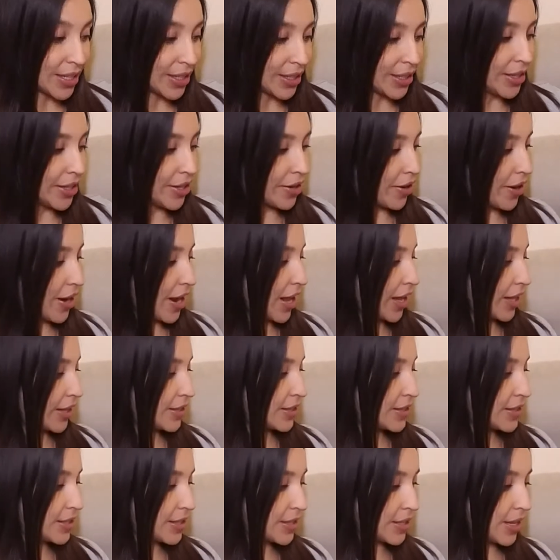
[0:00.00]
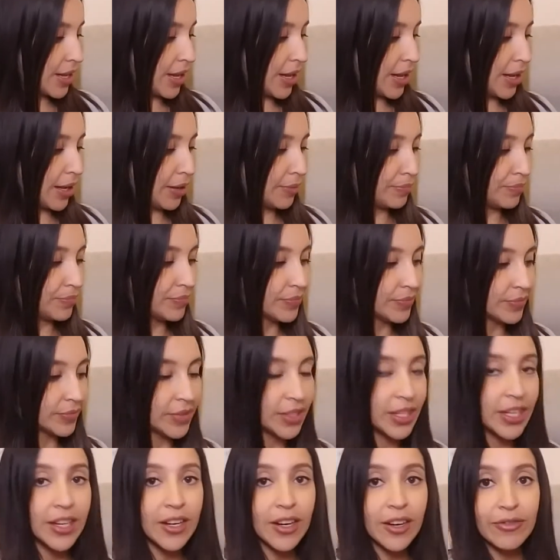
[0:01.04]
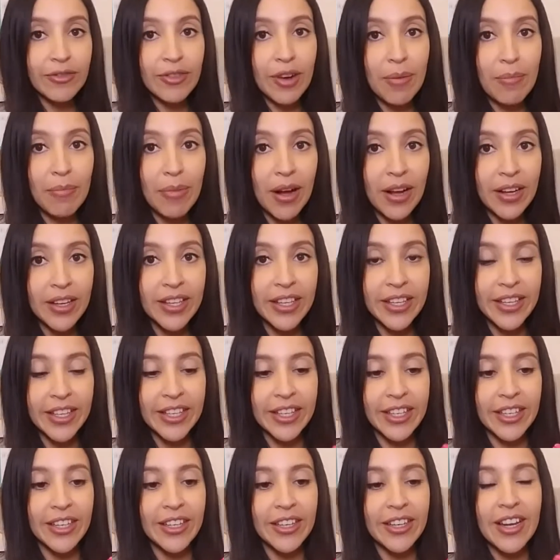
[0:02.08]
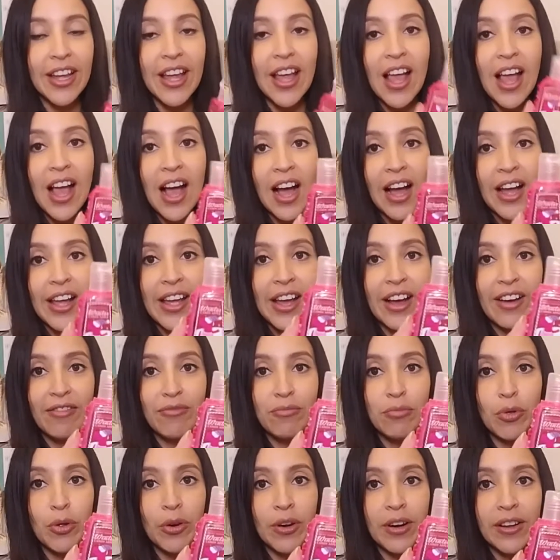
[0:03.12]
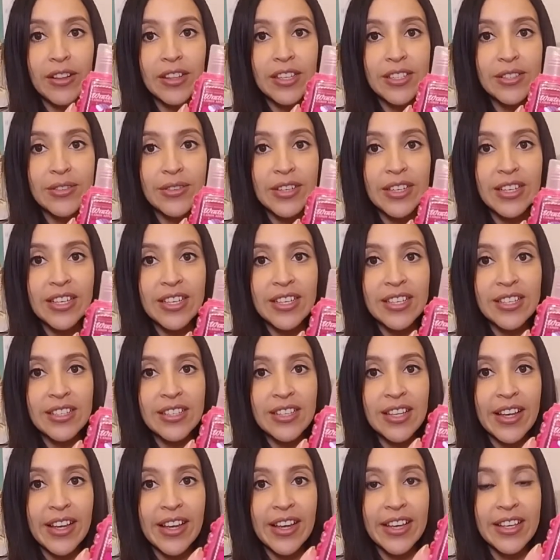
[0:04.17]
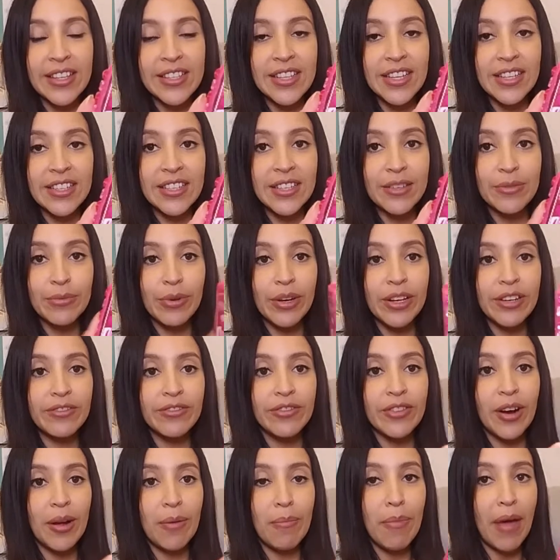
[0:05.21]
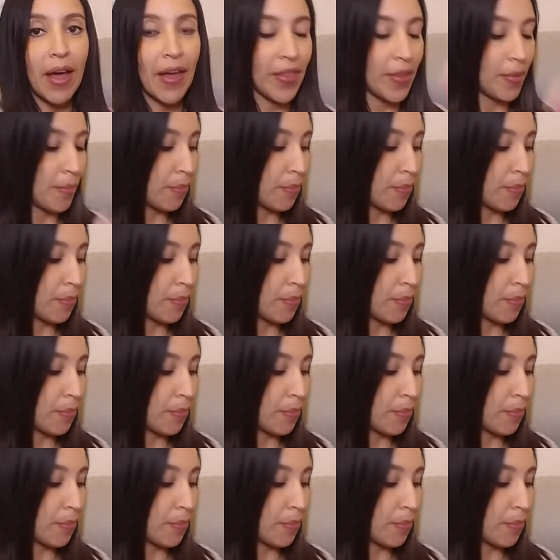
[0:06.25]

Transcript: clean our hands. In our front pocket here, I have more. This one is a scented one from Bath &